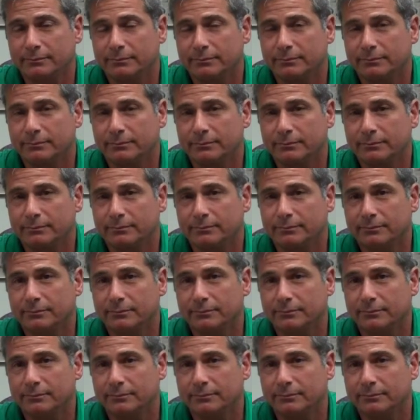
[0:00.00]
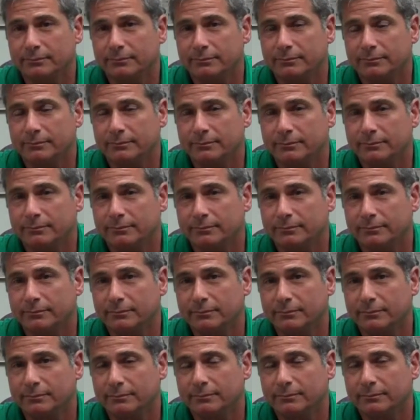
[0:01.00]

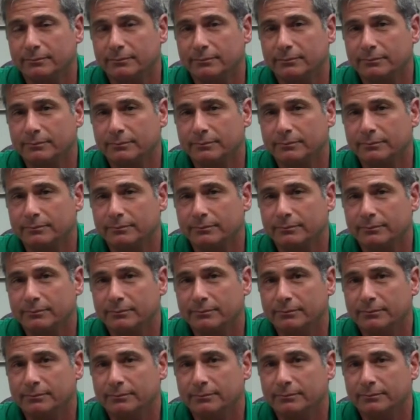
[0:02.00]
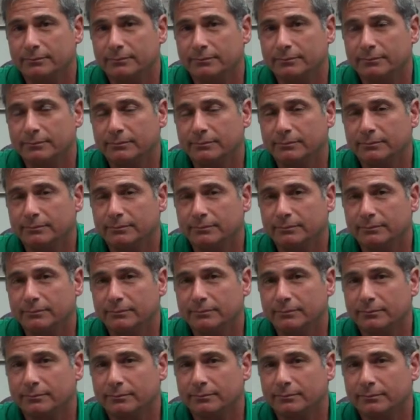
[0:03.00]

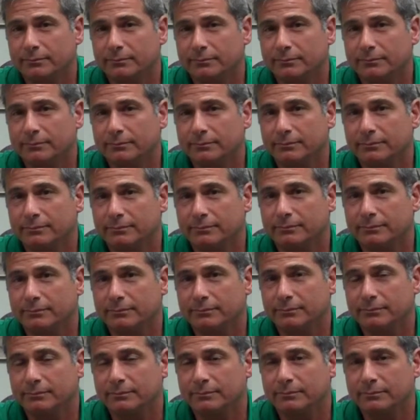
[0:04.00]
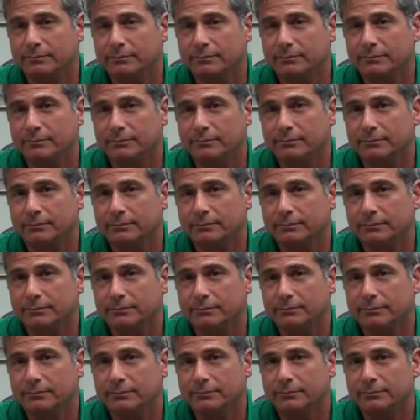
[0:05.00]

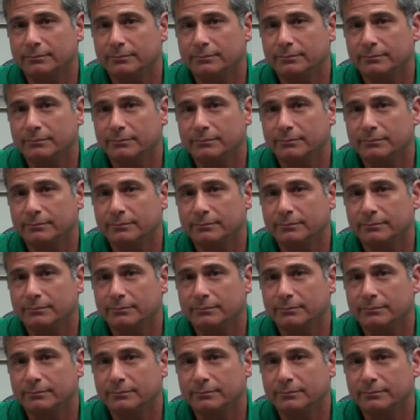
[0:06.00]
[no speech]